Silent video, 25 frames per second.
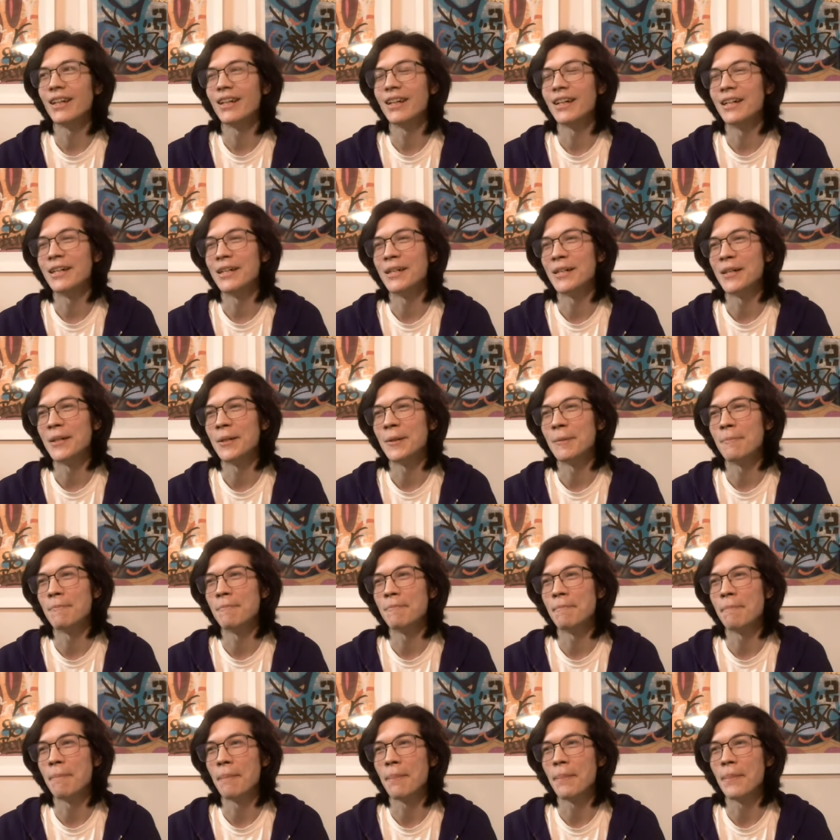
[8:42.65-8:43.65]

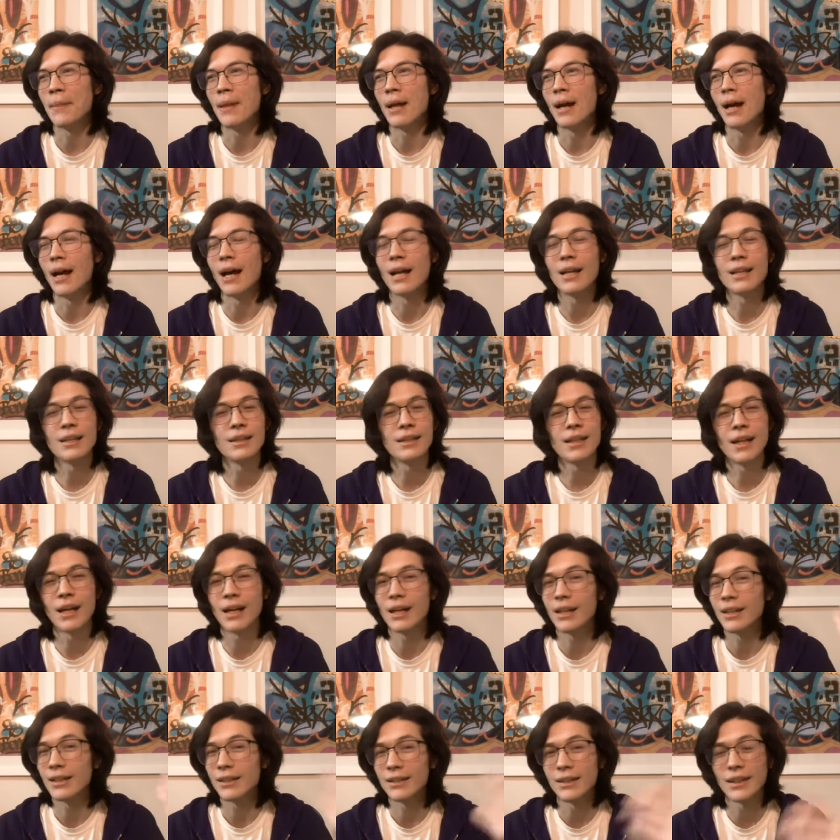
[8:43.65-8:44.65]

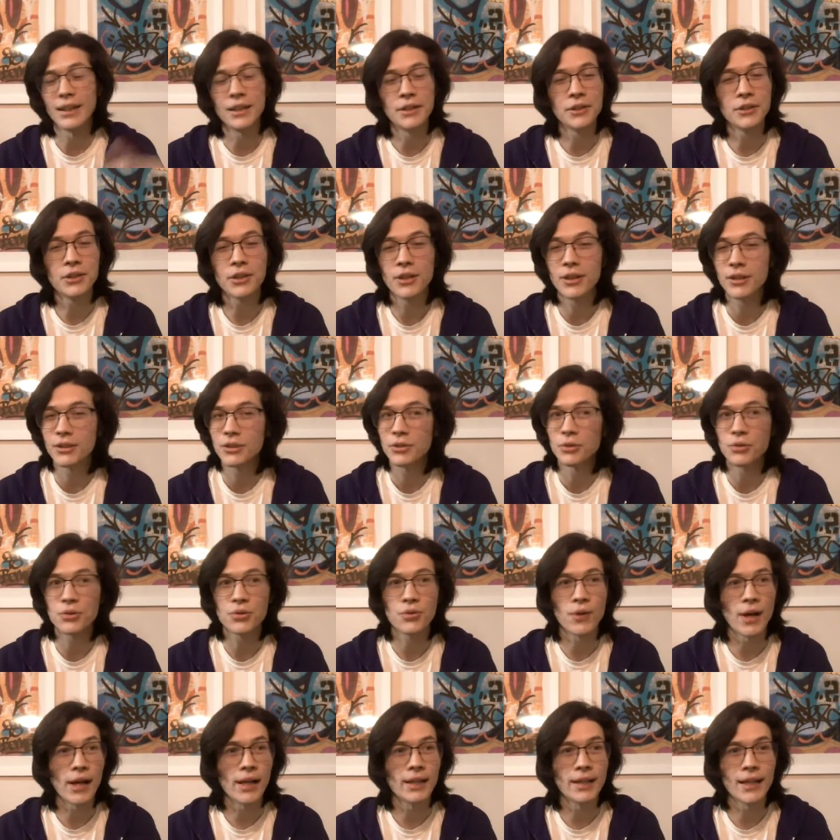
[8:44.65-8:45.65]
I encourage you,
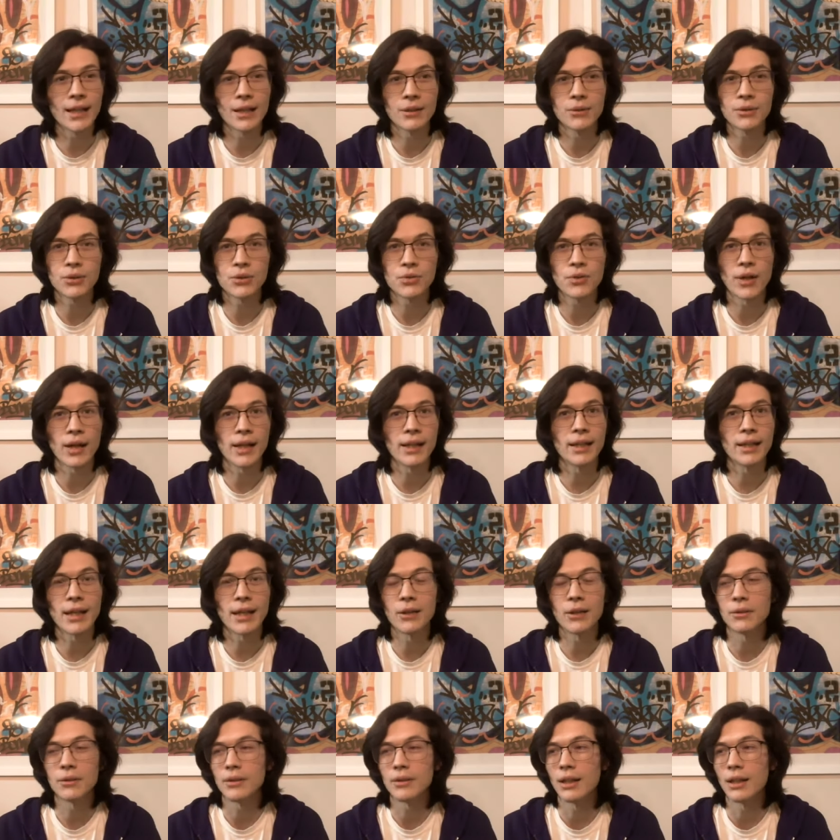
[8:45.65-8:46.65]
try it out
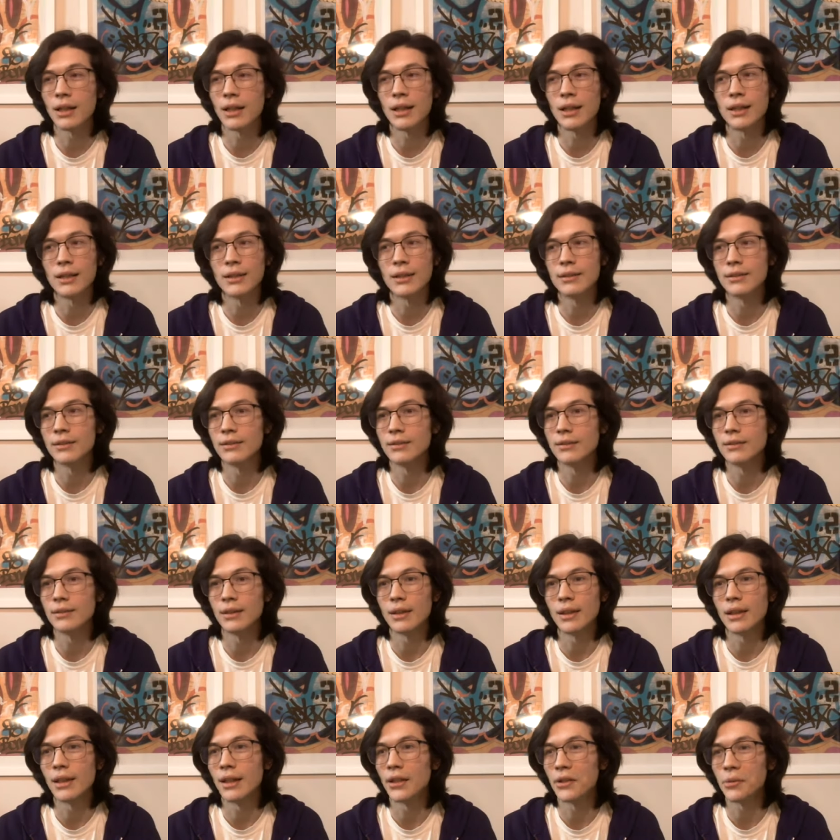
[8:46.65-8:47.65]
on
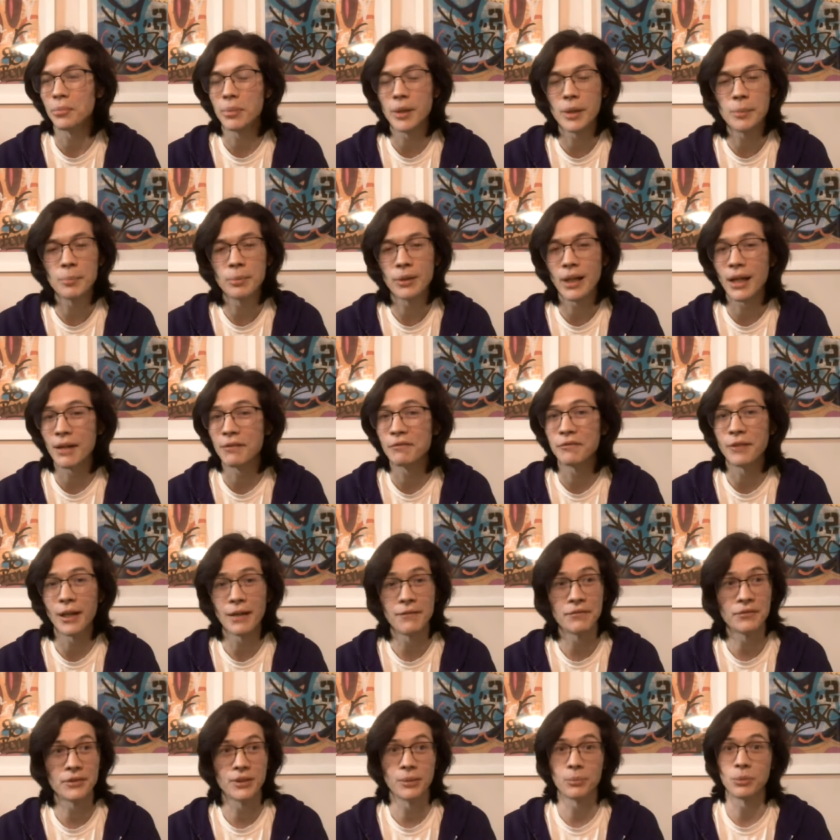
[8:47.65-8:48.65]
other people,
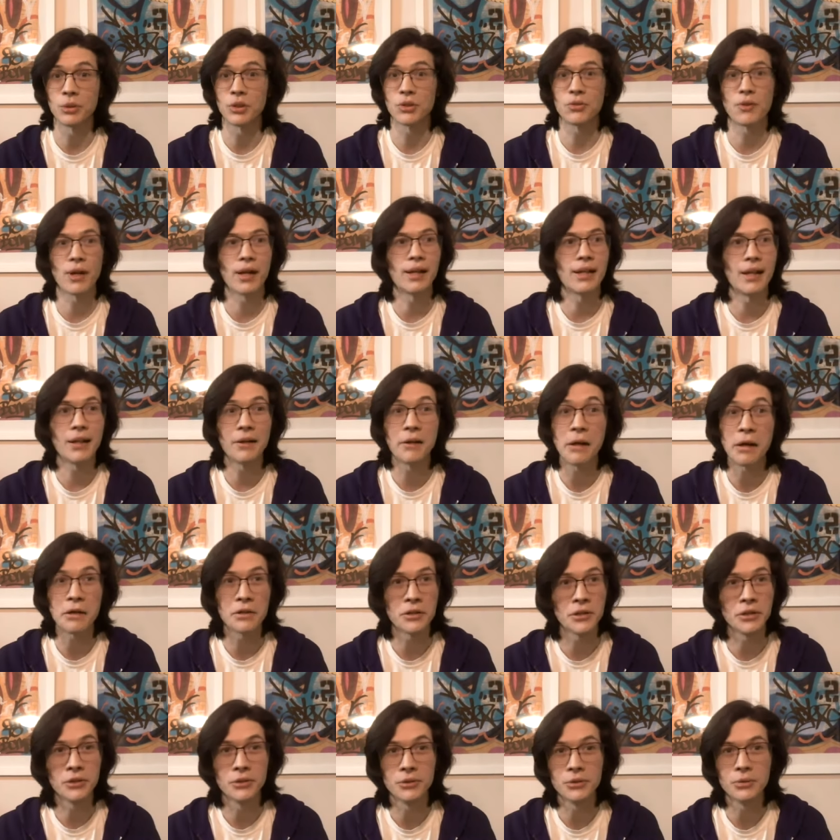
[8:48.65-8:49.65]
have someone try it out on
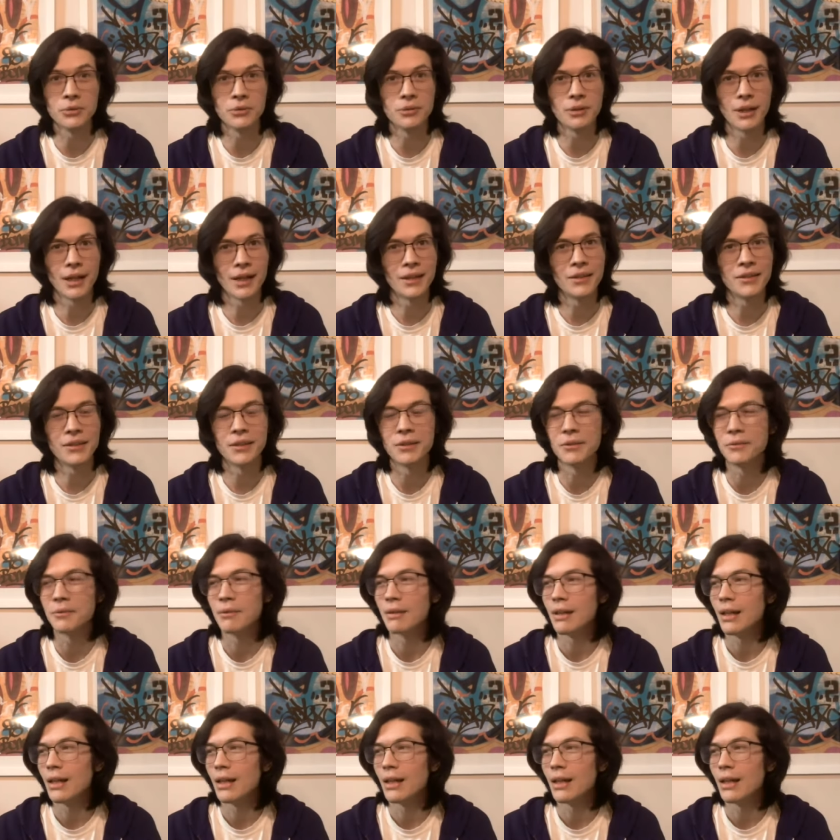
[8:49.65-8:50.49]
you. I don't know.